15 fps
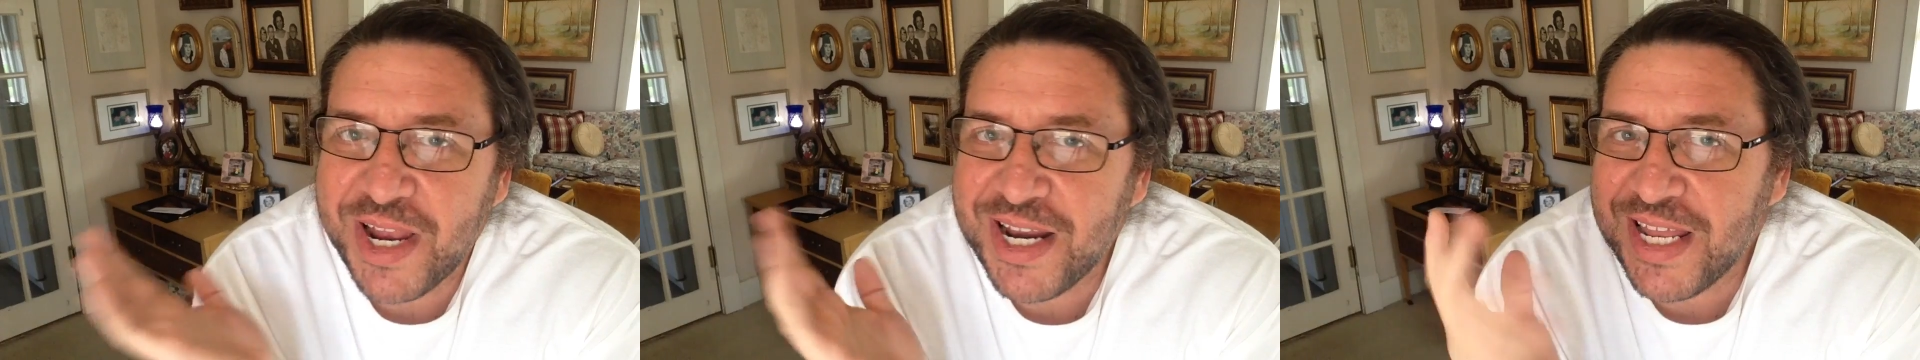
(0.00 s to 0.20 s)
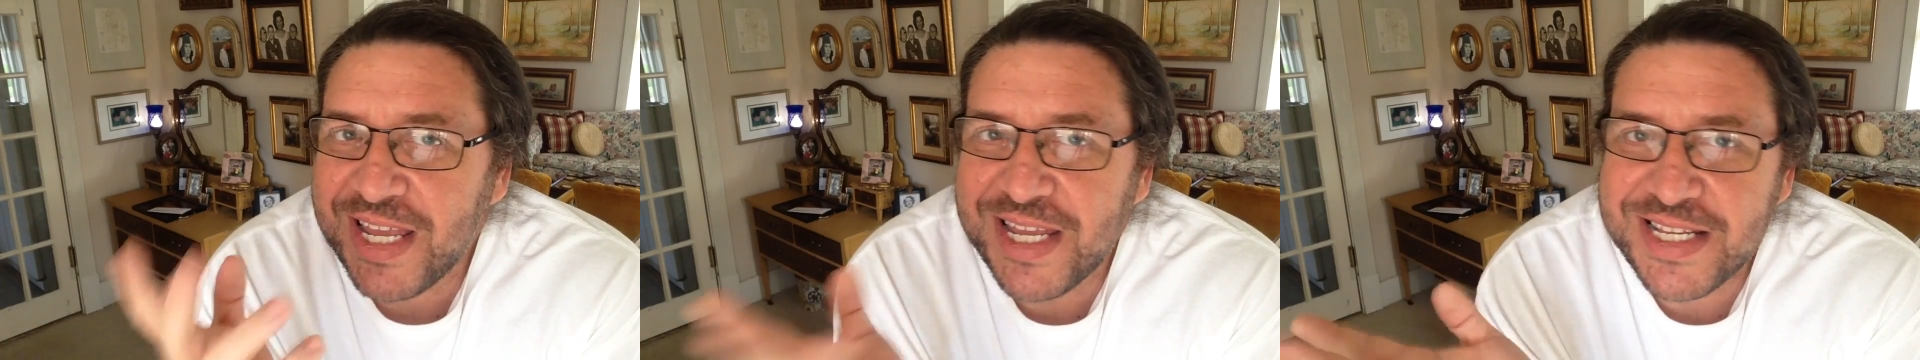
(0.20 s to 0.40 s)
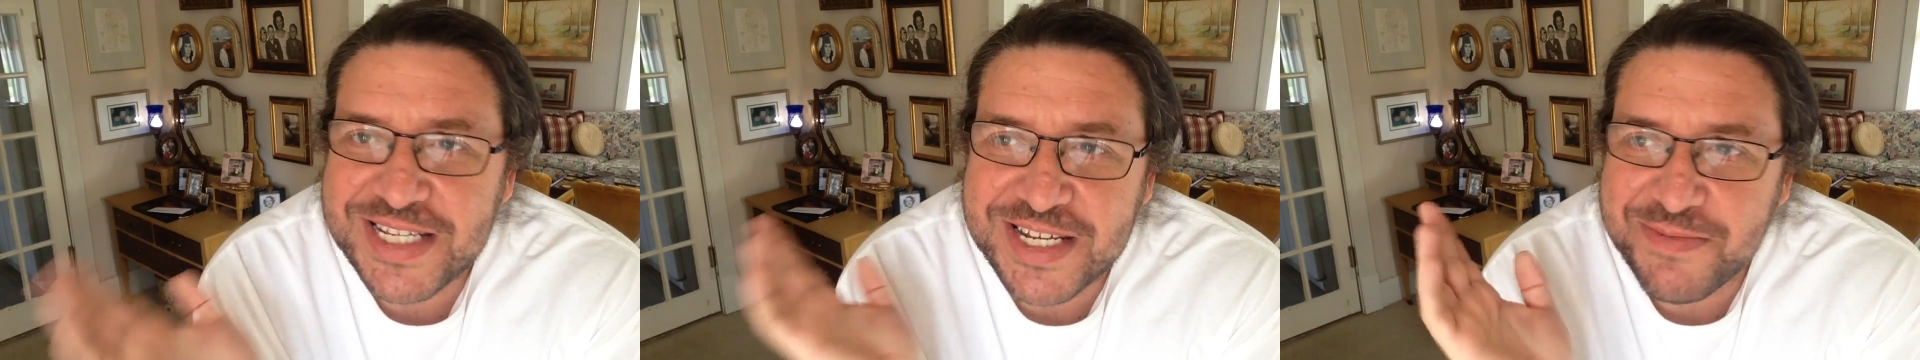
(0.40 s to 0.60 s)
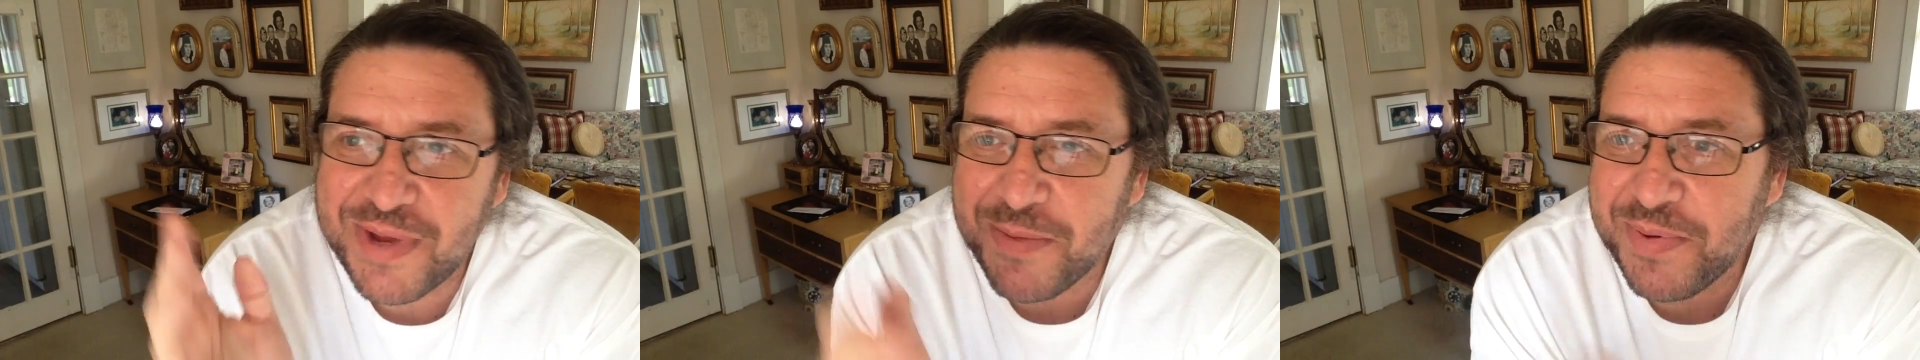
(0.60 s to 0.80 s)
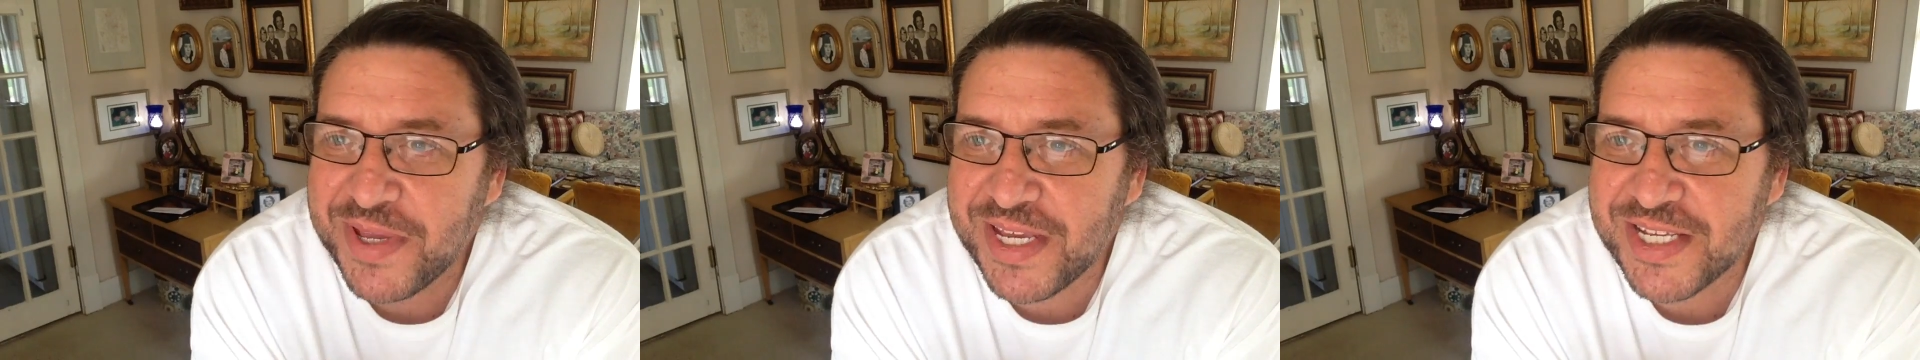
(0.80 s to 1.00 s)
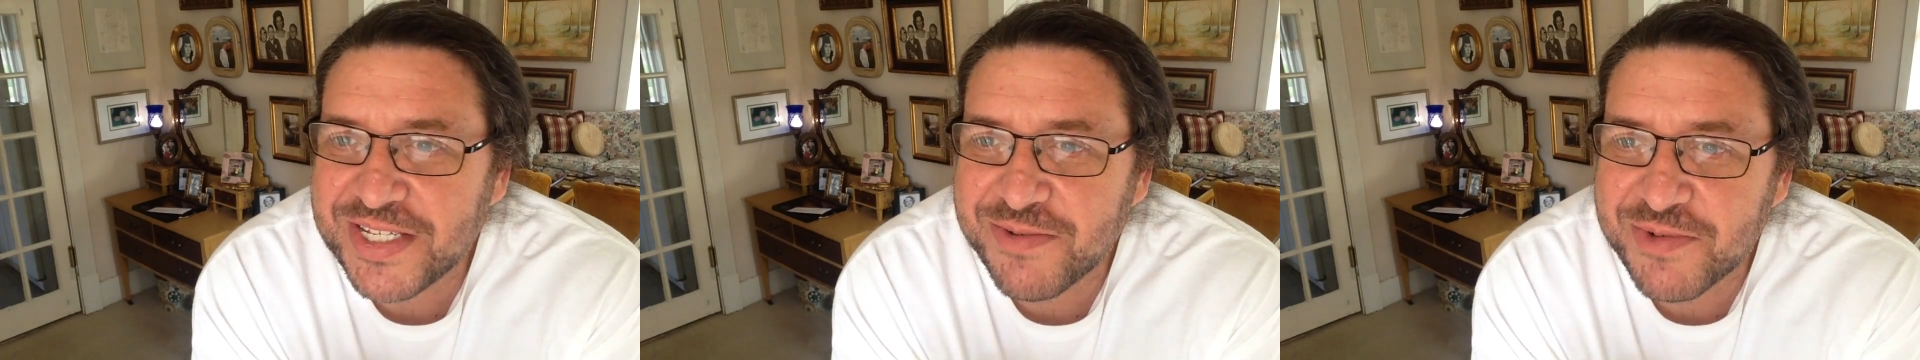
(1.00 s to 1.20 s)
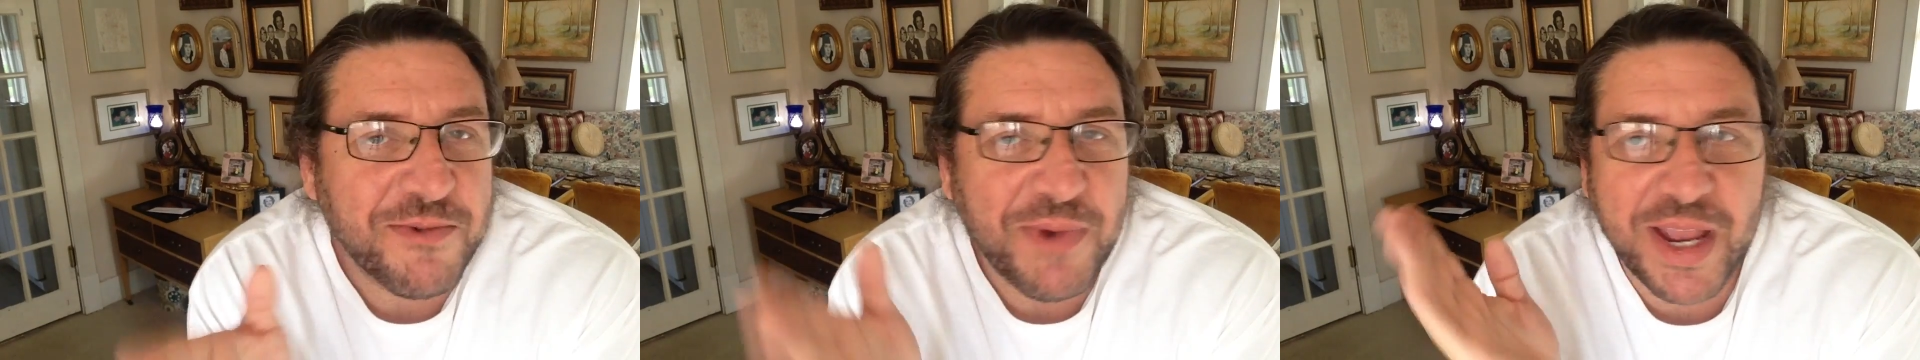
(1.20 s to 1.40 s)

Ran in, did my piece. They